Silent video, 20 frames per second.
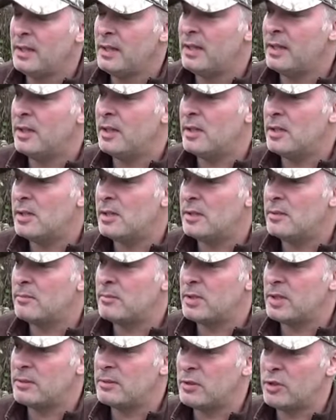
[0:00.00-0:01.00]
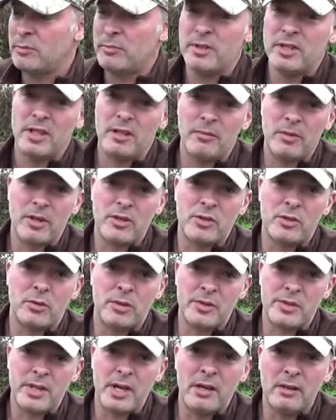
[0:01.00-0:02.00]
It could be that my
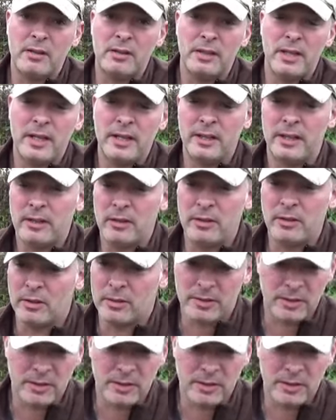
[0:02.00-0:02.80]
soil is alkaline. I don't know.